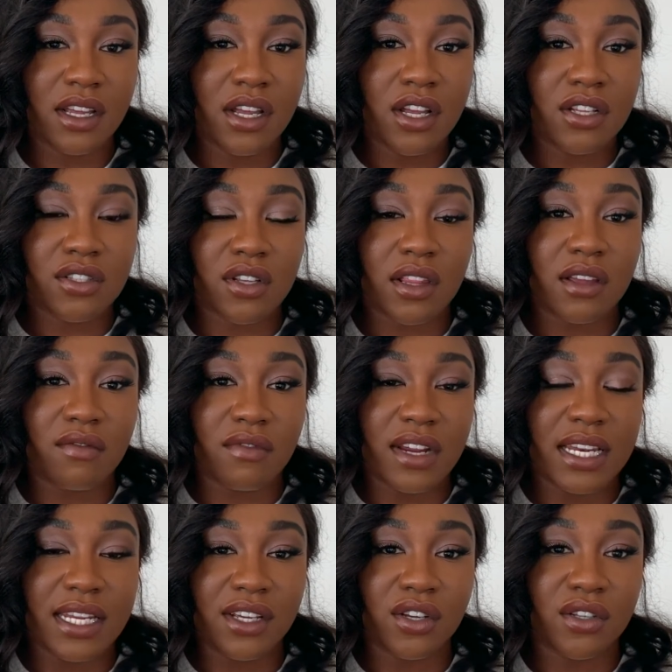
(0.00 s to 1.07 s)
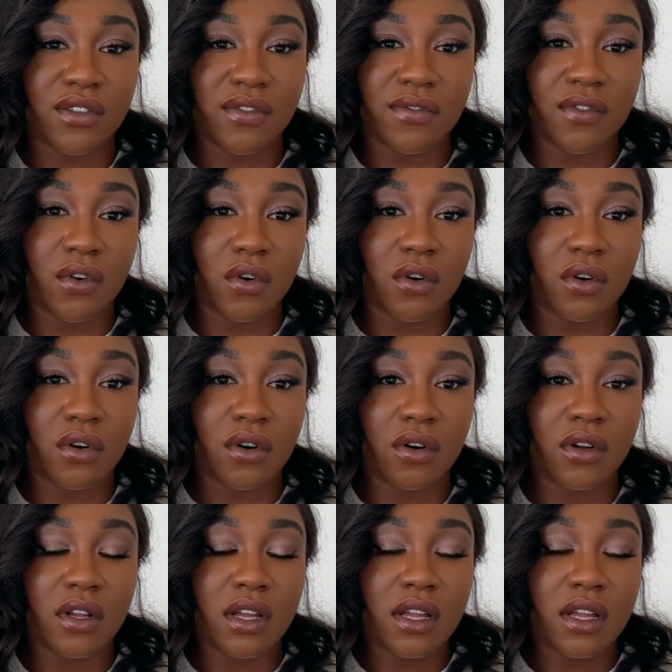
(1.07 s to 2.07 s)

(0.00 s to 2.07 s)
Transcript: So they're really good for